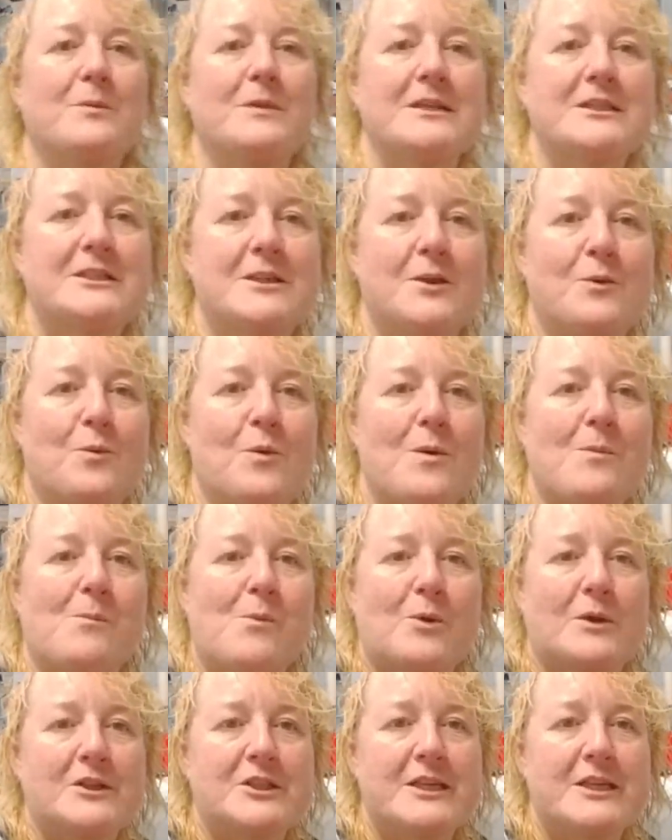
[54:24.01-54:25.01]
Let's do one
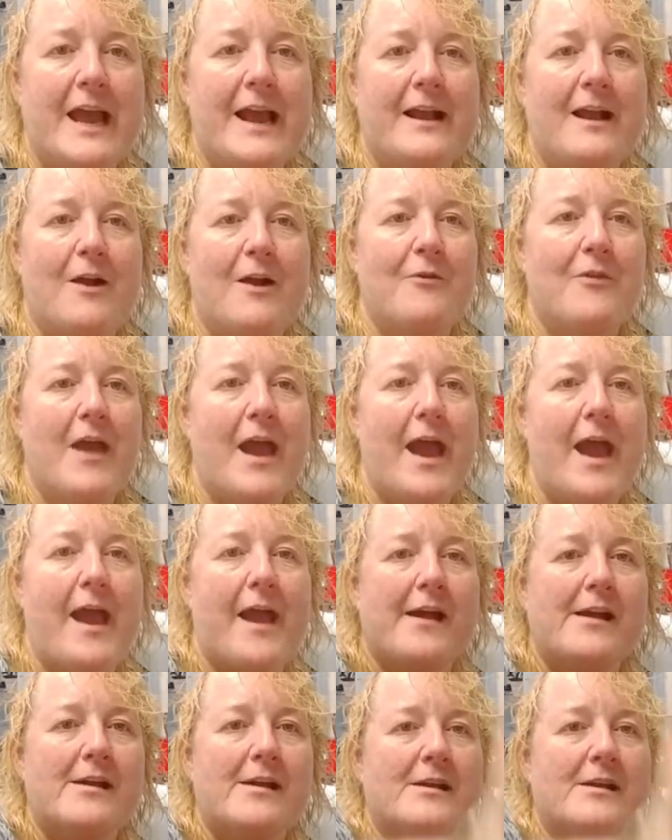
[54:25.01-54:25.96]
more check on that.